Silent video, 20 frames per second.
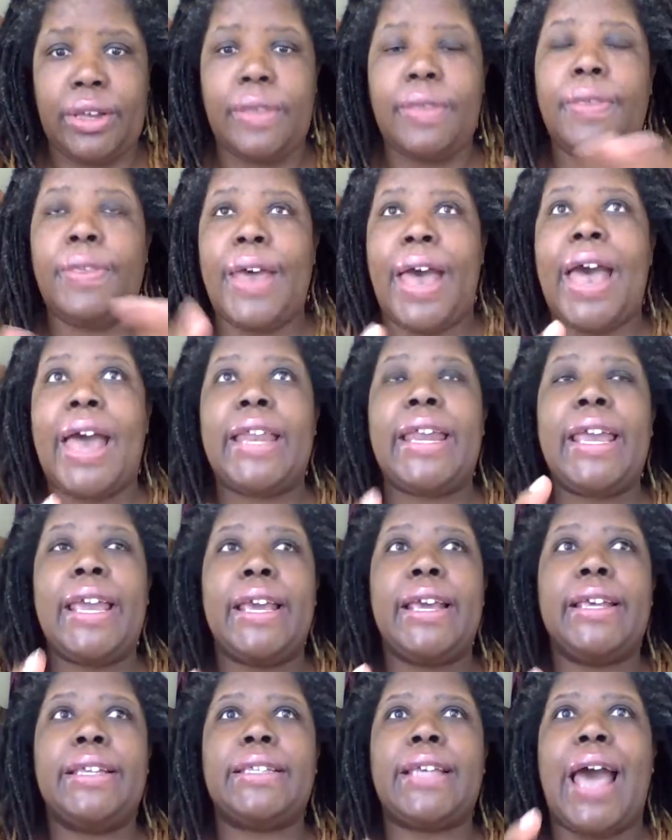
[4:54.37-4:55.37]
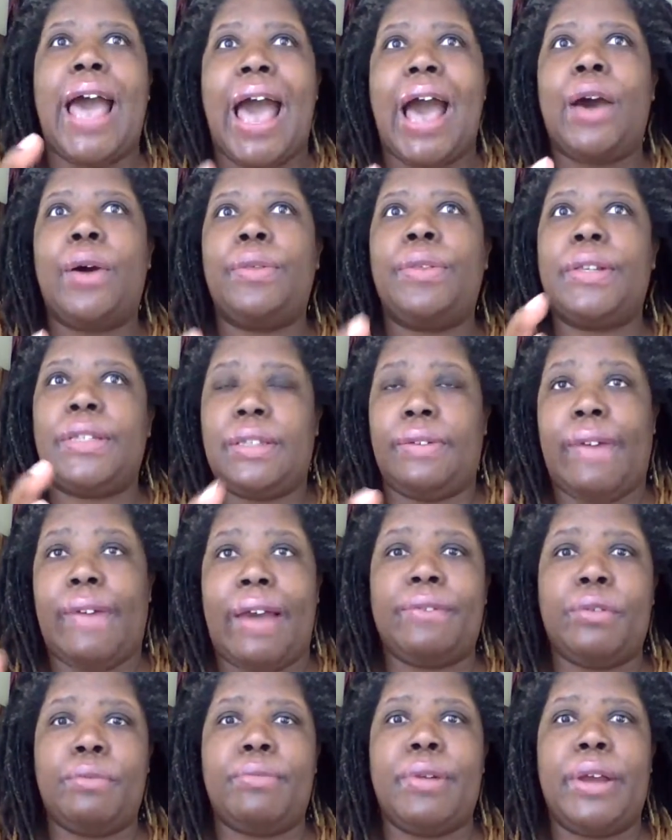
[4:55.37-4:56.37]
That is how the
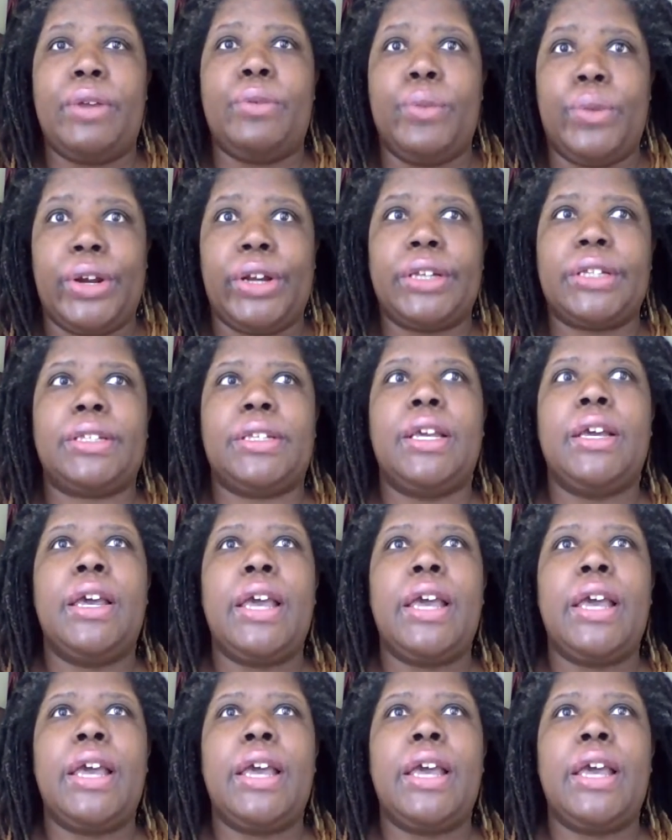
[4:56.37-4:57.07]
survival brain works.